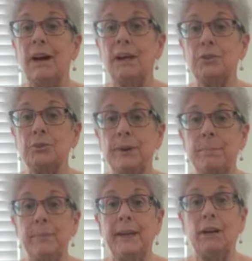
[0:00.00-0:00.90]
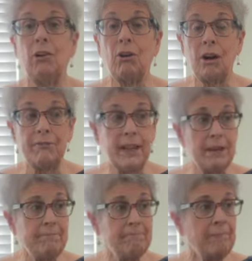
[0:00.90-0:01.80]
trip in our RV.
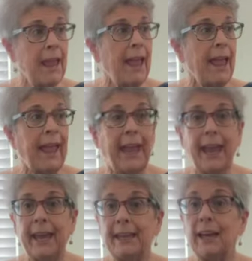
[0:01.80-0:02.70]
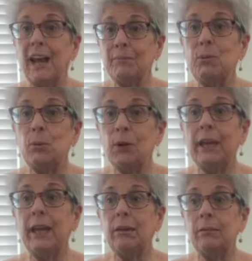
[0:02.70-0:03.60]
And I've been
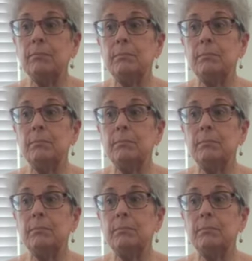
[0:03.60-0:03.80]
working